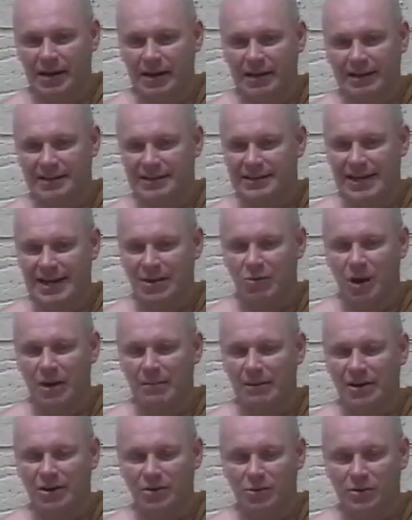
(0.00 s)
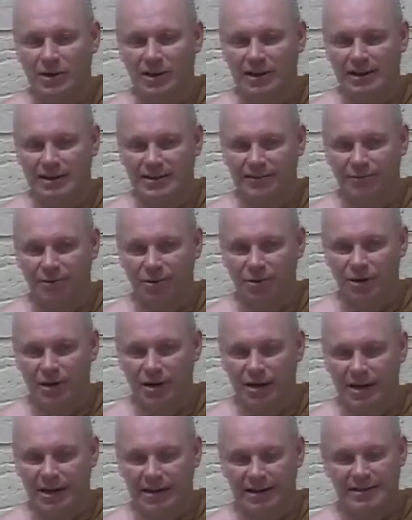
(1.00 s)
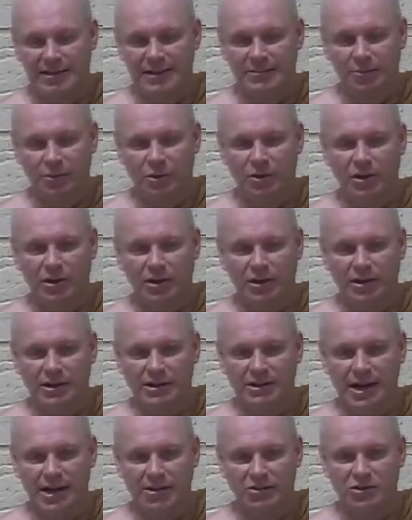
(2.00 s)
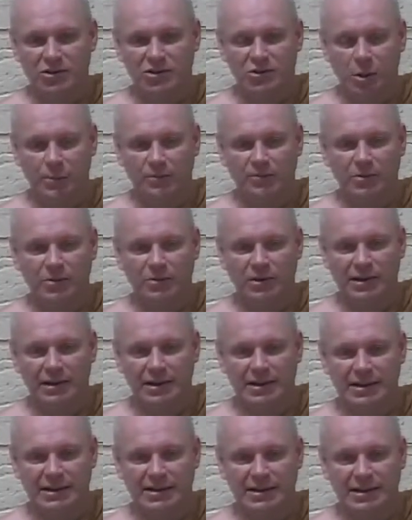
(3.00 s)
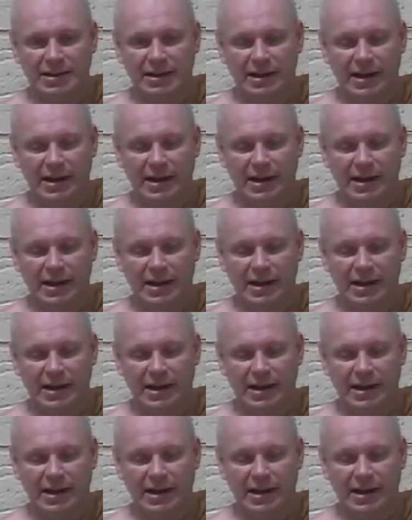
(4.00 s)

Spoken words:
then say, why am I doing this for? This is pointless. I should stop doing this.